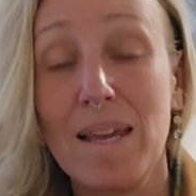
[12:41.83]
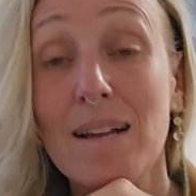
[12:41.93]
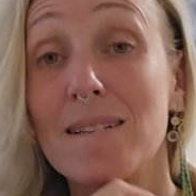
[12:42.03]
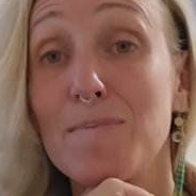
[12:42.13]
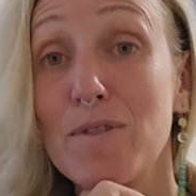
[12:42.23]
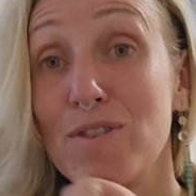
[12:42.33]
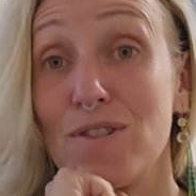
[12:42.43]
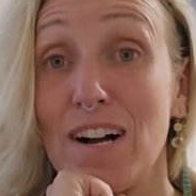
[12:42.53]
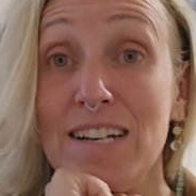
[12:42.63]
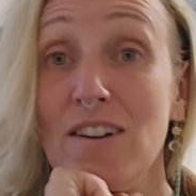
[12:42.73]

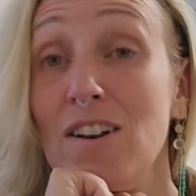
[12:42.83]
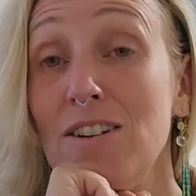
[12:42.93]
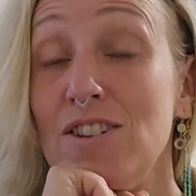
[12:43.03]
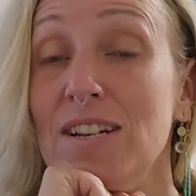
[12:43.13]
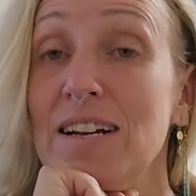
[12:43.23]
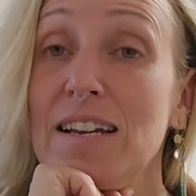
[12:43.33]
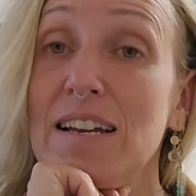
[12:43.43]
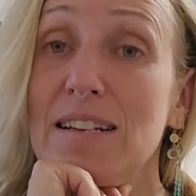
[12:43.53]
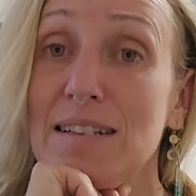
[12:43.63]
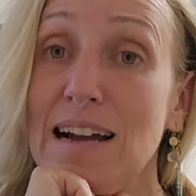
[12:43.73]
spiritual ideology, I
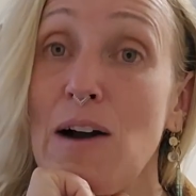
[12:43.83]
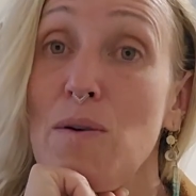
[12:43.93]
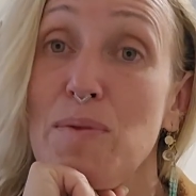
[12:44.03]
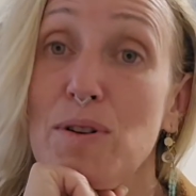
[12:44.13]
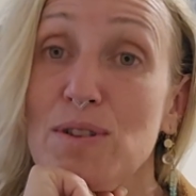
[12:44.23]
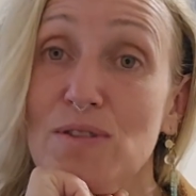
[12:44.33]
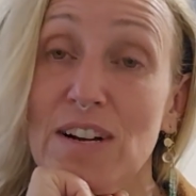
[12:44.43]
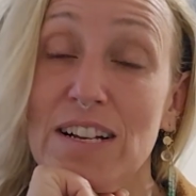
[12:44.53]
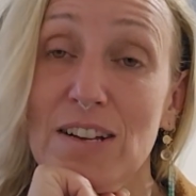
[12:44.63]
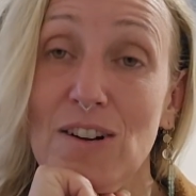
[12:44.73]
guess, our personal
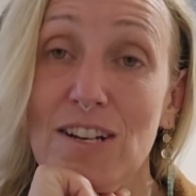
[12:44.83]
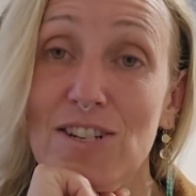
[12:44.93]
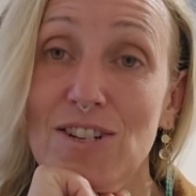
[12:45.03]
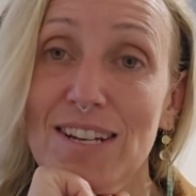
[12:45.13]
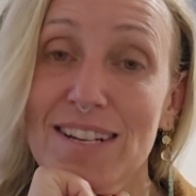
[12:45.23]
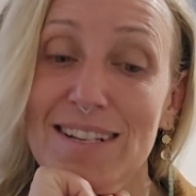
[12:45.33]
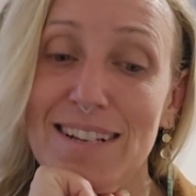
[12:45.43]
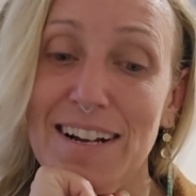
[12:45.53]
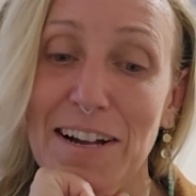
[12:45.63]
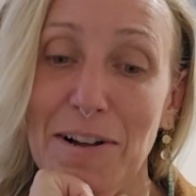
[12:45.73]

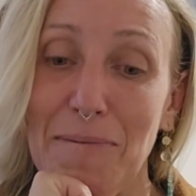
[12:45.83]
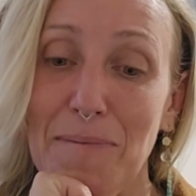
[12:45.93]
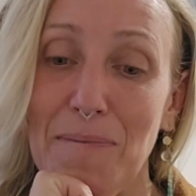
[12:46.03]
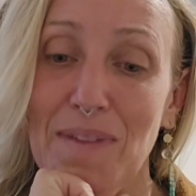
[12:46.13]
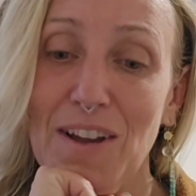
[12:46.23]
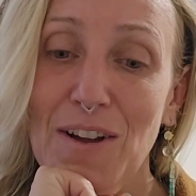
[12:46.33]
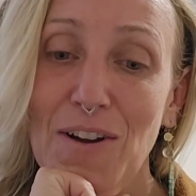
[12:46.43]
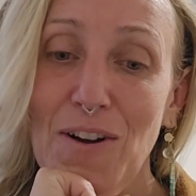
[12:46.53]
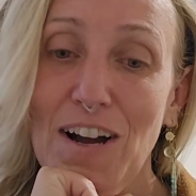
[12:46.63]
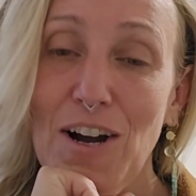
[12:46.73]
ideologies,
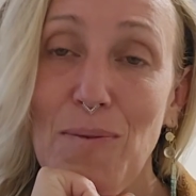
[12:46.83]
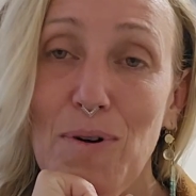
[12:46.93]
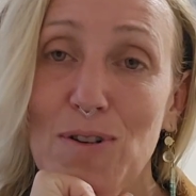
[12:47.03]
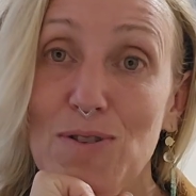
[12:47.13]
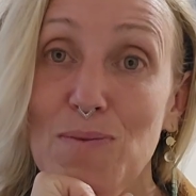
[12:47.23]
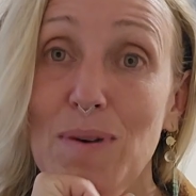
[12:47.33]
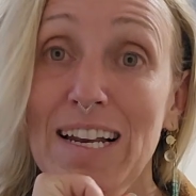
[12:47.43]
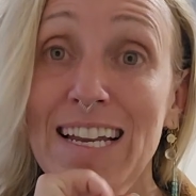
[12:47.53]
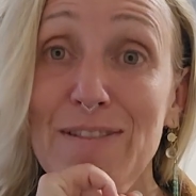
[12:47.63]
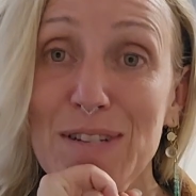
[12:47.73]
our personal
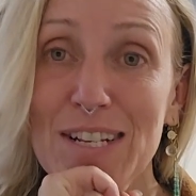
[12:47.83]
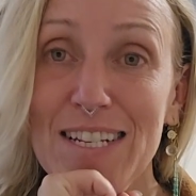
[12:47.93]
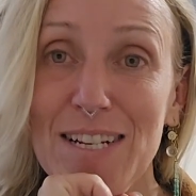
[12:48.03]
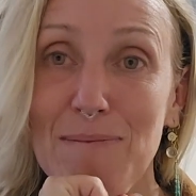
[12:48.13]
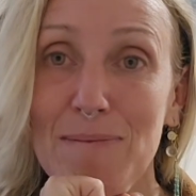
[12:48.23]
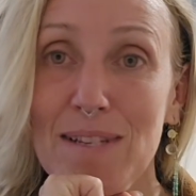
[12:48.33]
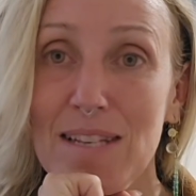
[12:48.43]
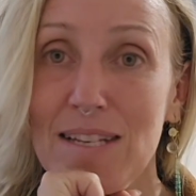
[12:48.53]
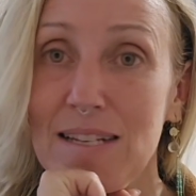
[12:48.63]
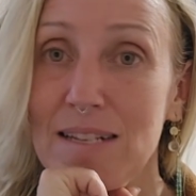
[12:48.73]
belief systems.
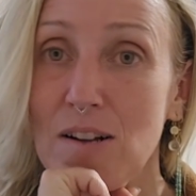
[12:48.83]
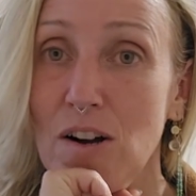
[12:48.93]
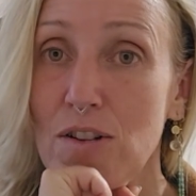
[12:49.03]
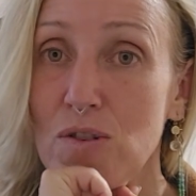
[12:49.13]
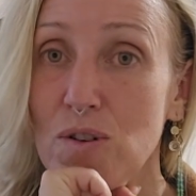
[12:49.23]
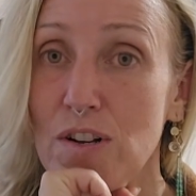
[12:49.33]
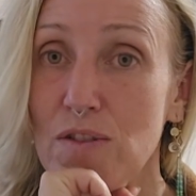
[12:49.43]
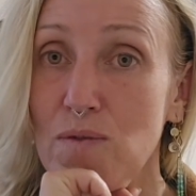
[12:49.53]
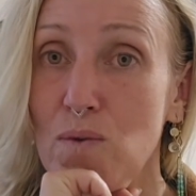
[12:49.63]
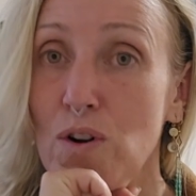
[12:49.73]
This is a construct
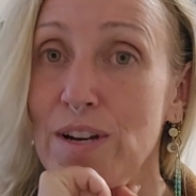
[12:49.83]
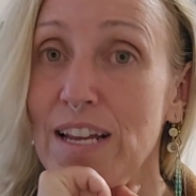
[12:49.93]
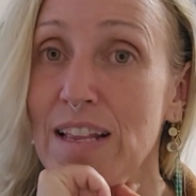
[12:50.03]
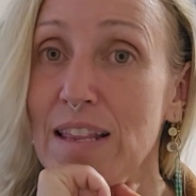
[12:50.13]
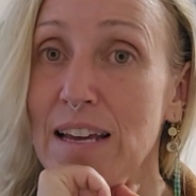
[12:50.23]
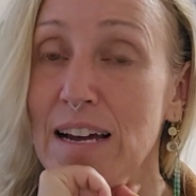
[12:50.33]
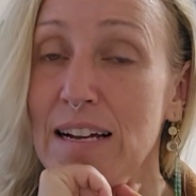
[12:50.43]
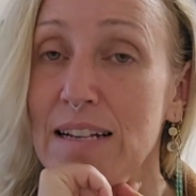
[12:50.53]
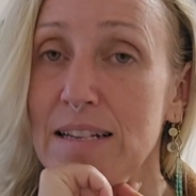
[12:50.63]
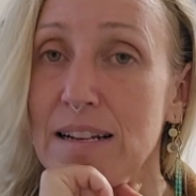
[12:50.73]
of wording
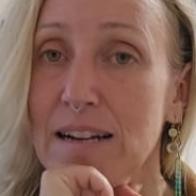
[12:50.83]
that